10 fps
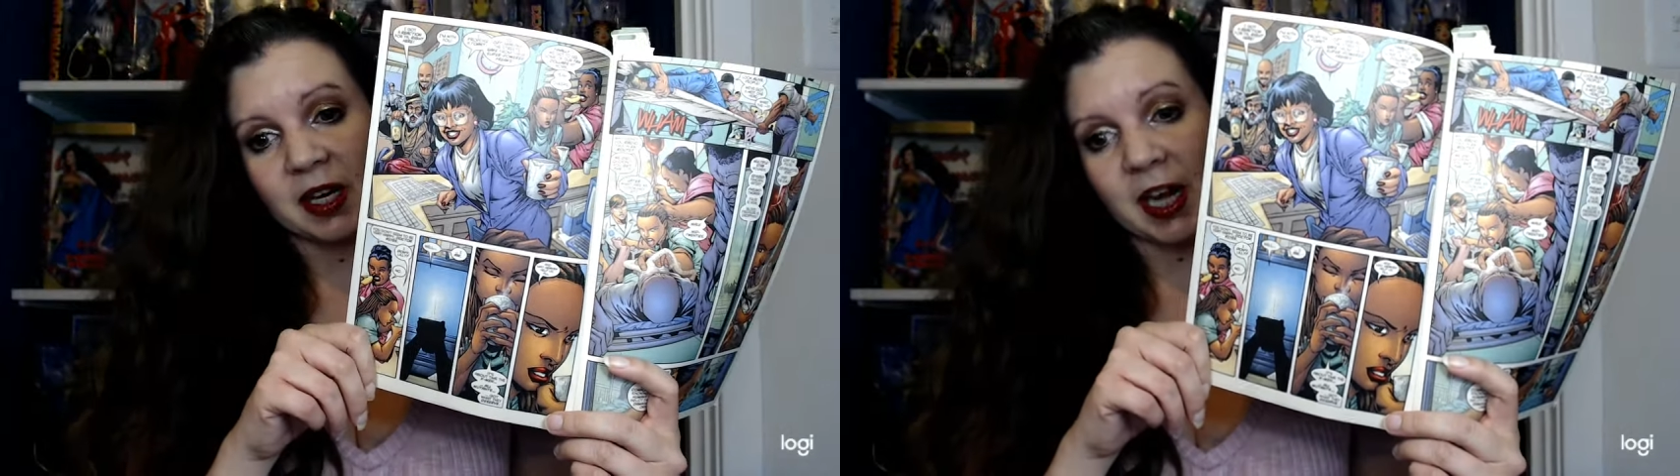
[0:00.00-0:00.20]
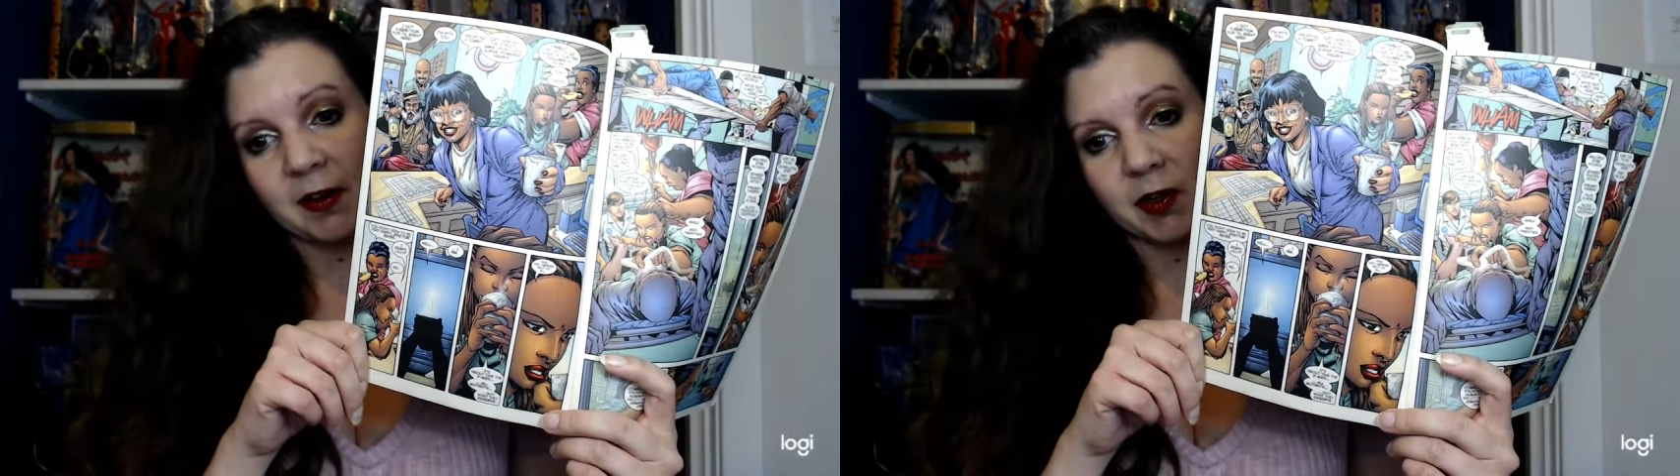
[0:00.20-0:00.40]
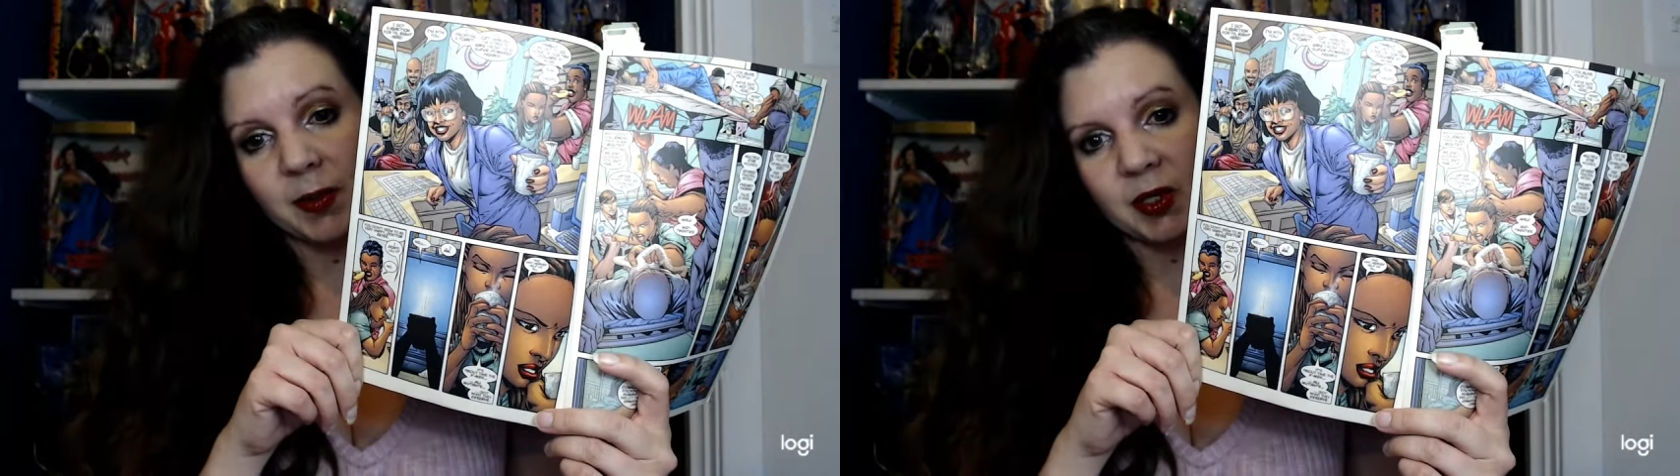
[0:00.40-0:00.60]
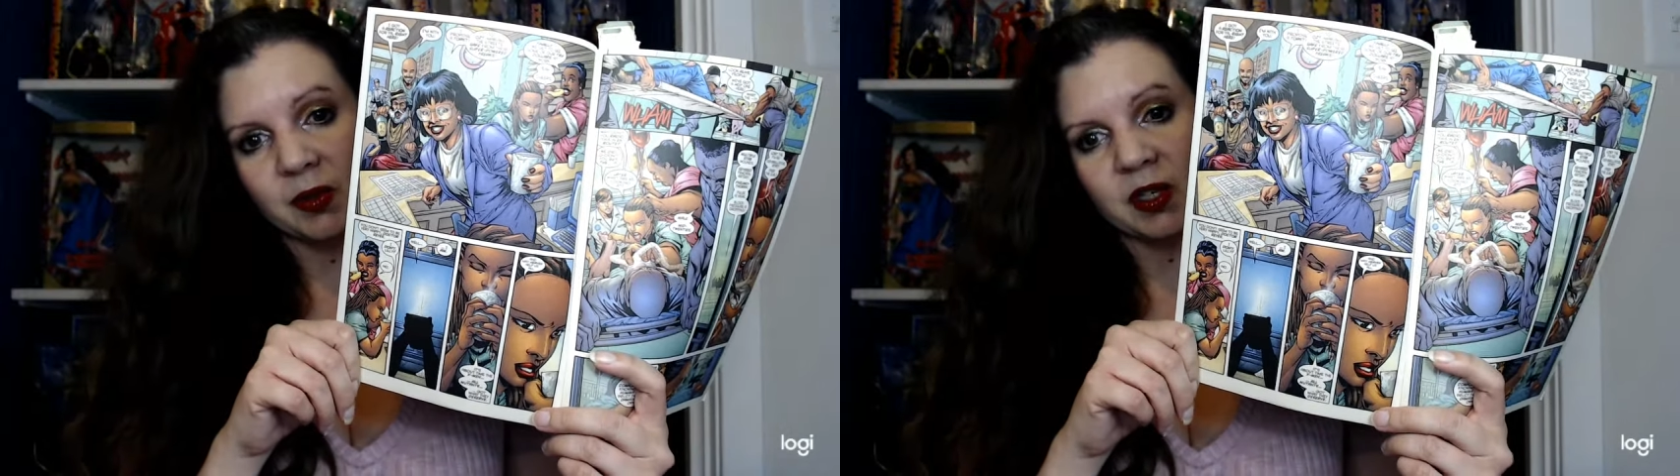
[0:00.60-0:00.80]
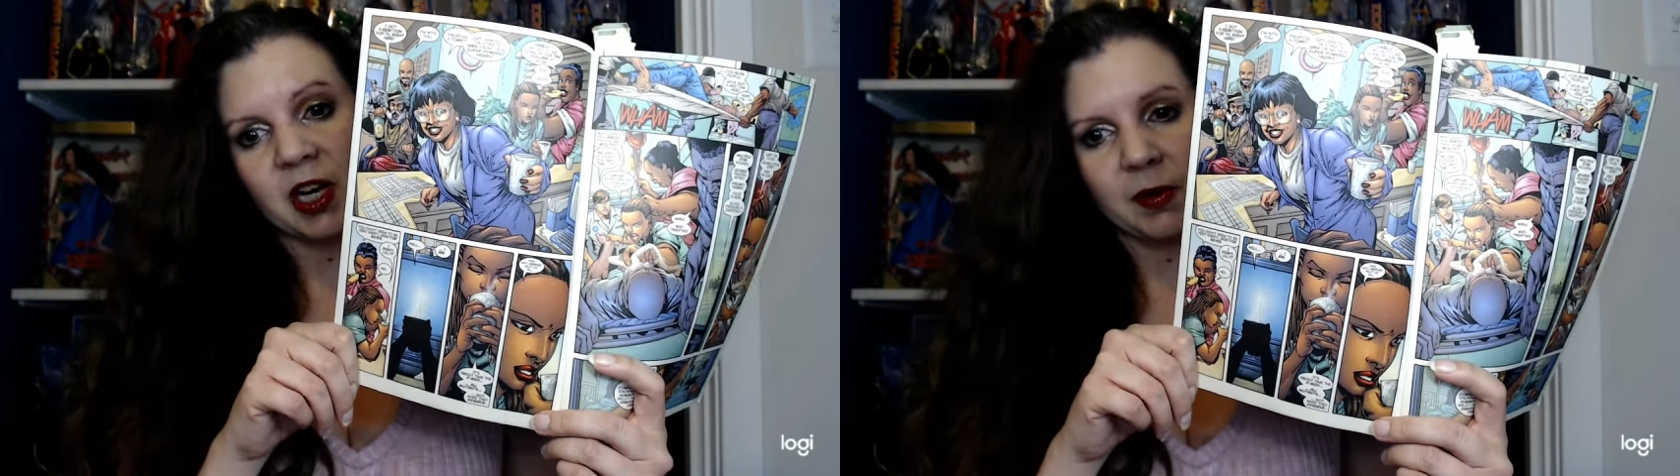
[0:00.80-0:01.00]
like every
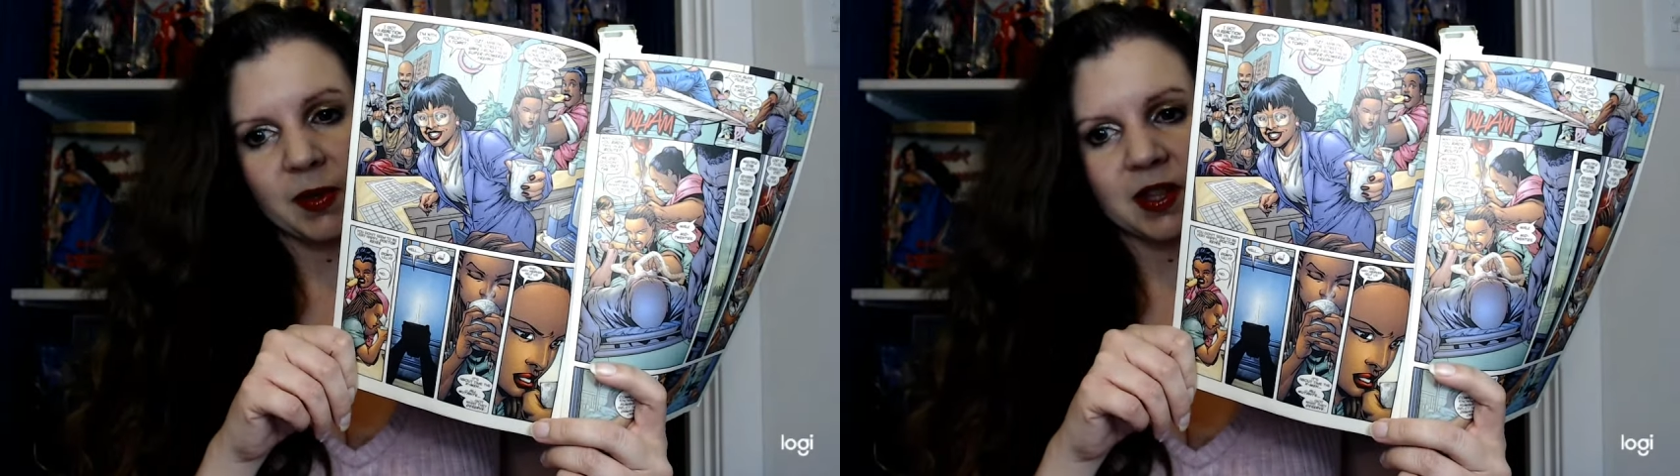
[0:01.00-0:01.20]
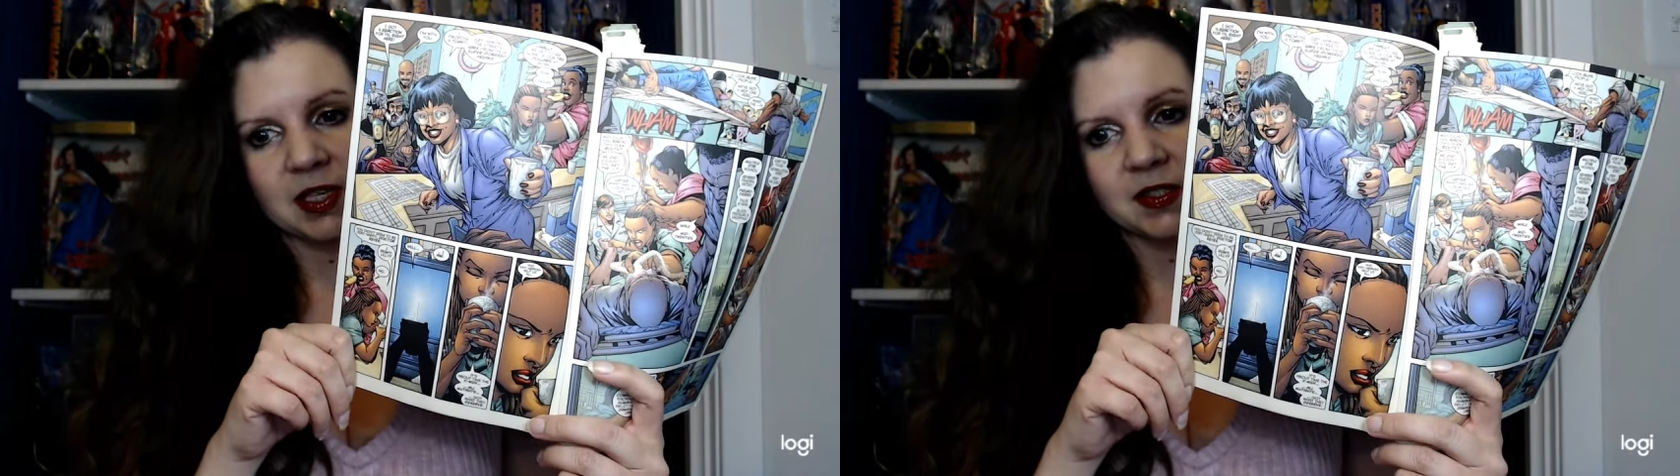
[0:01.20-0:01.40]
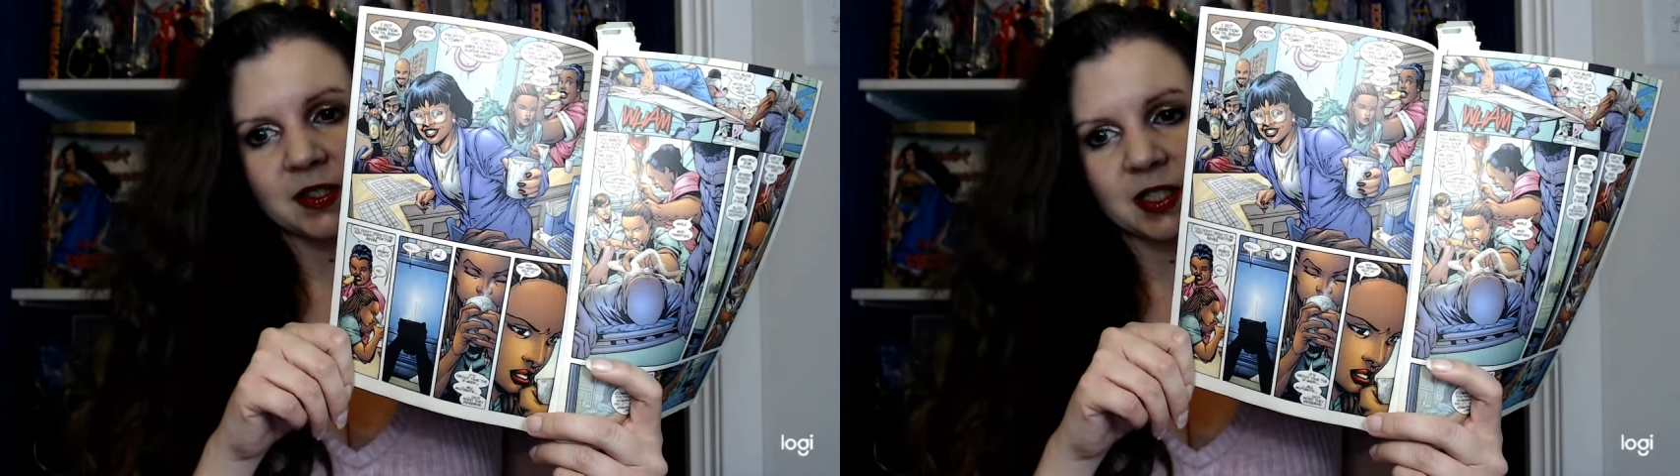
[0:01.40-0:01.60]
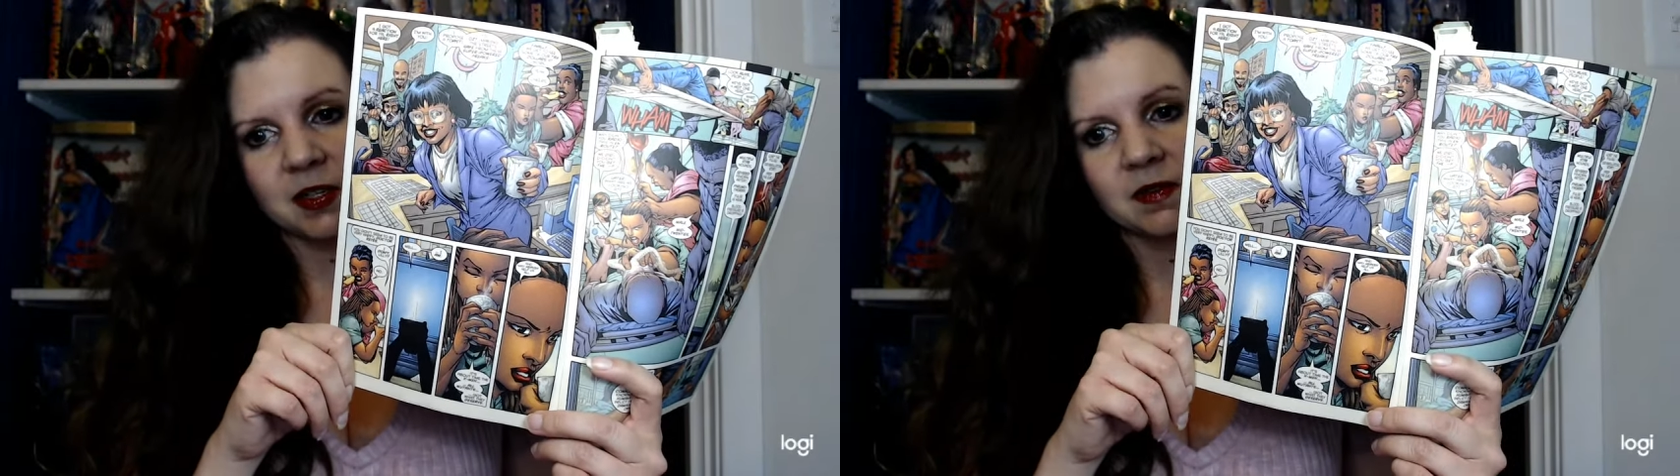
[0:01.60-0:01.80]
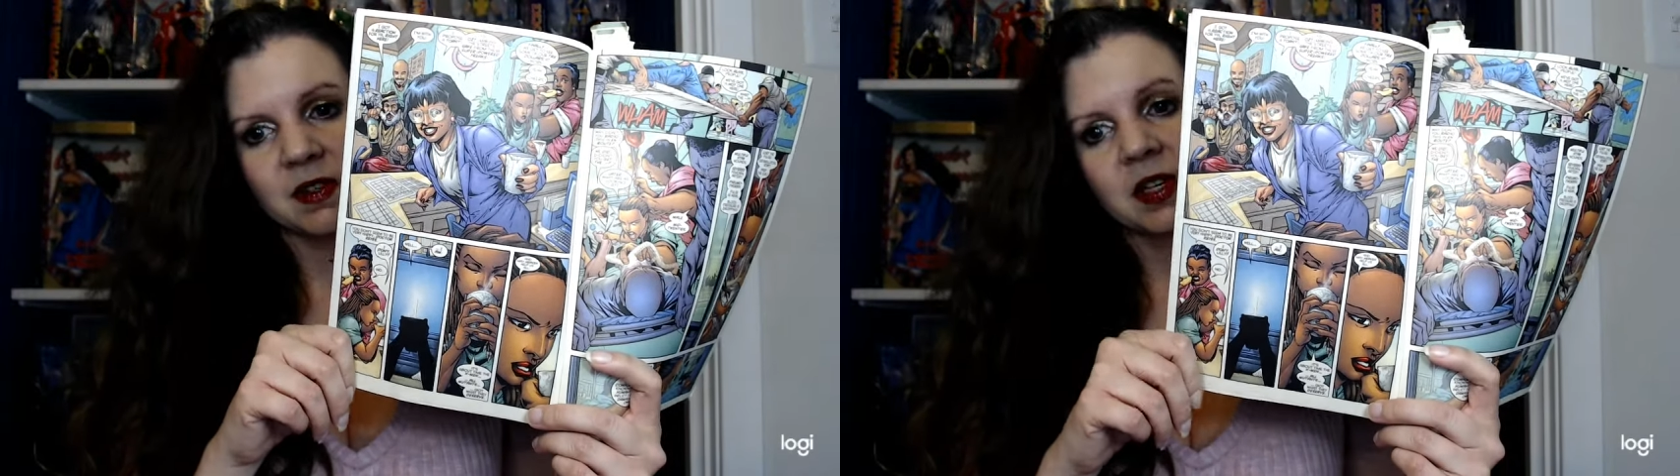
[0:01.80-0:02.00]
mutant got what they
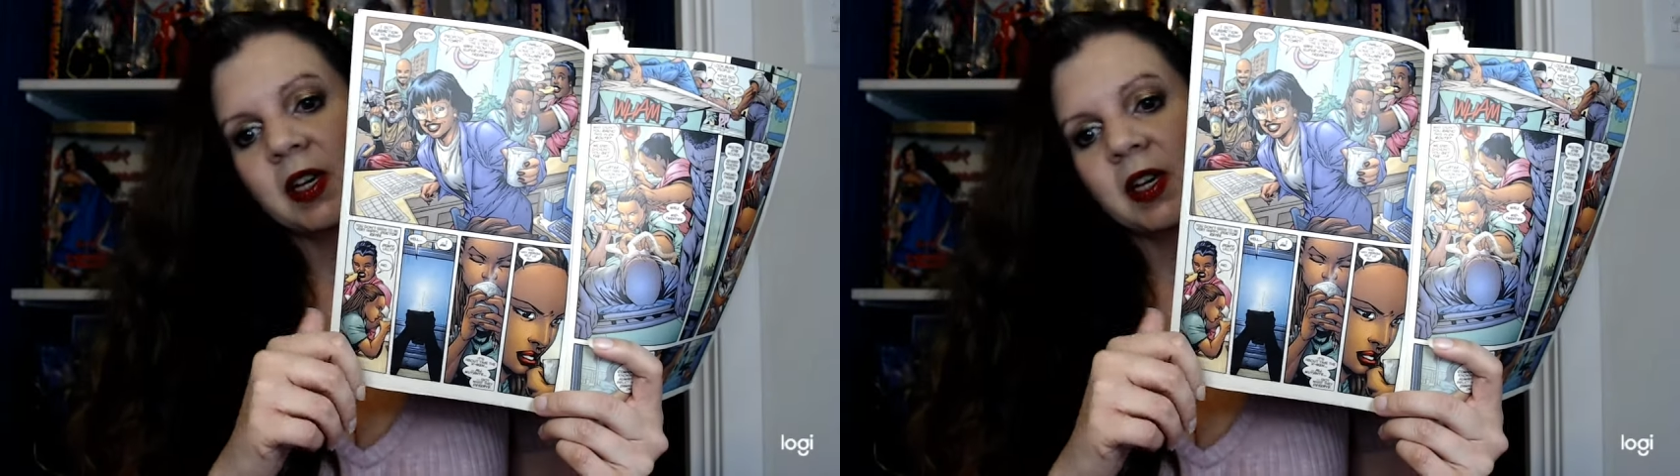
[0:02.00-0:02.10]
deserve